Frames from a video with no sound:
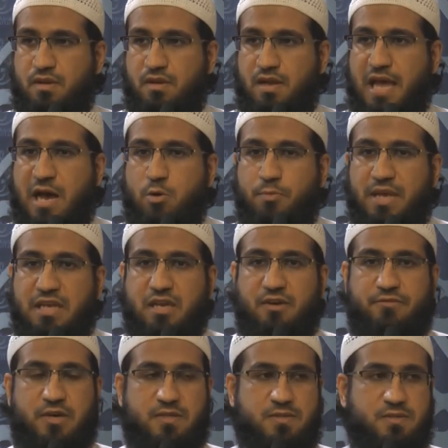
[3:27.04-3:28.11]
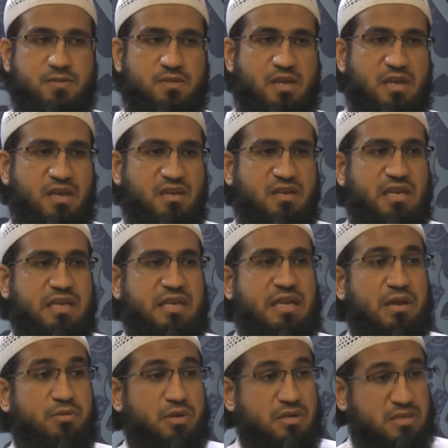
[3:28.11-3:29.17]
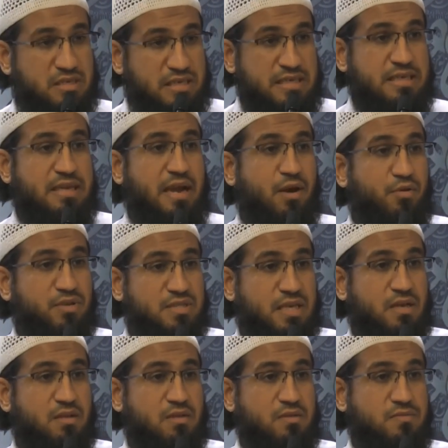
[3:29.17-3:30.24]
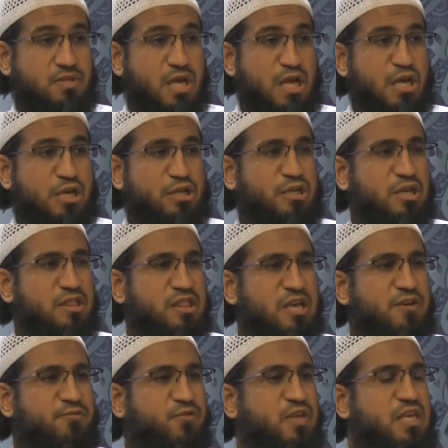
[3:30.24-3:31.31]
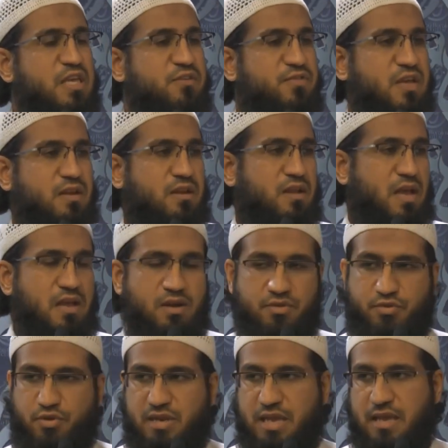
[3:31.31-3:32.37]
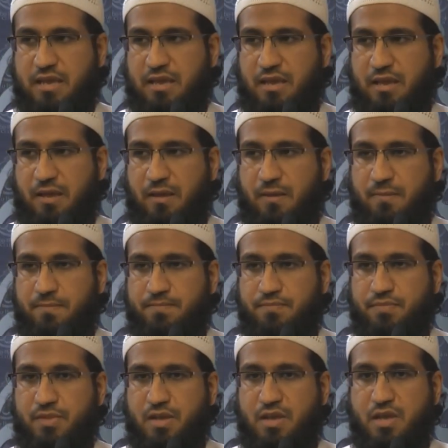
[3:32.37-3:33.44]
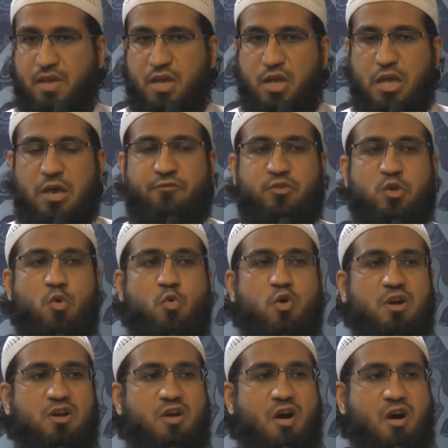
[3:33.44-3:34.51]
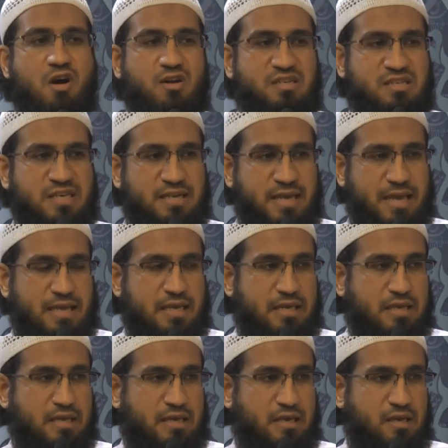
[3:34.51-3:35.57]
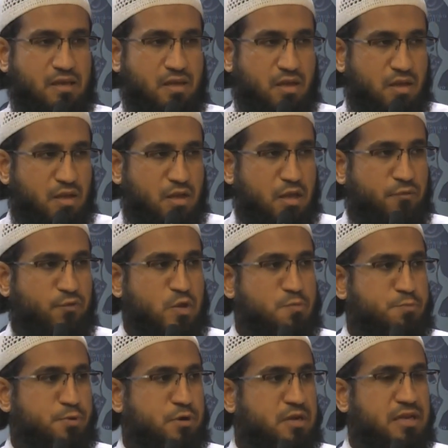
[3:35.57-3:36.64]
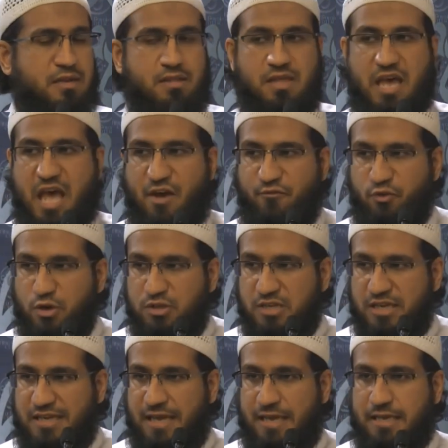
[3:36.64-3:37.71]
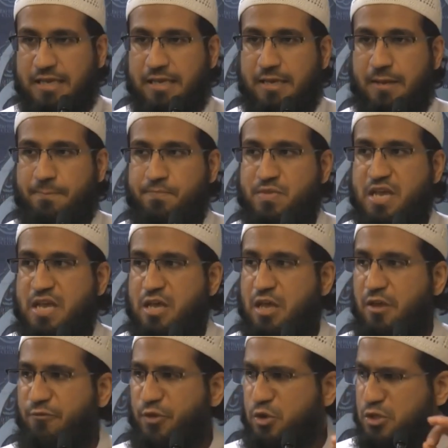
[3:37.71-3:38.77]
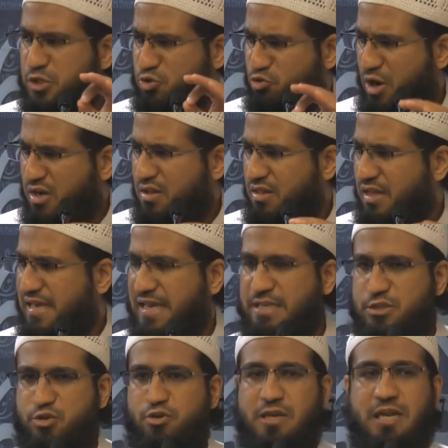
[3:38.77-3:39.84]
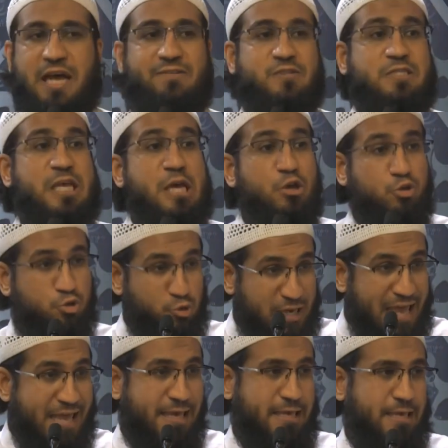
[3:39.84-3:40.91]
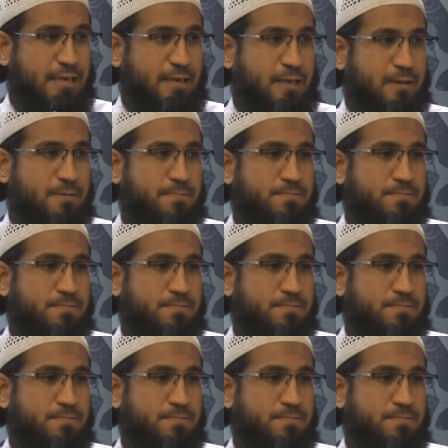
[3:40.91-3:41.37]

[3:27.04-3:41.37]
How many of us can guarantee ourselves to live even another day? If you work hard today, if you put in the effort today, if you struggle against your nafs today,